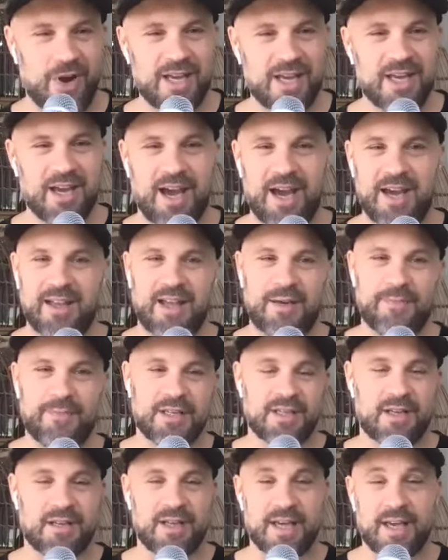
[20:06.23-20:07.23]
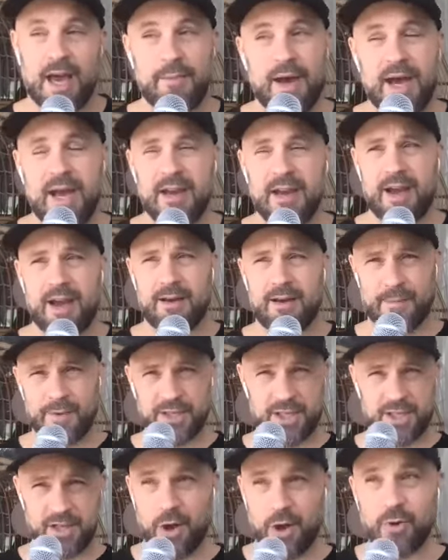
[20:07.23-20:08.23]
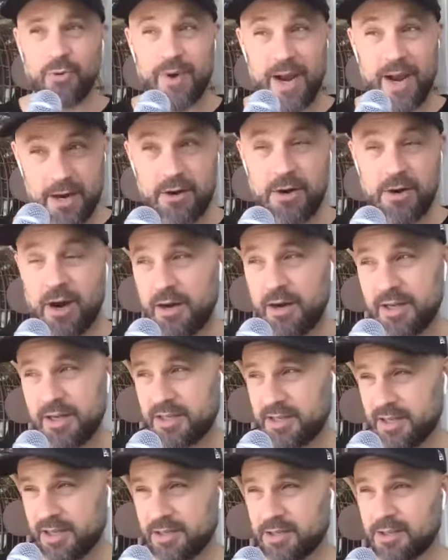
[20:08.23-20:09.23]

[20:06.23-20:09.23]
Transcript: I I let myself like I might I'm a slow writer honestly,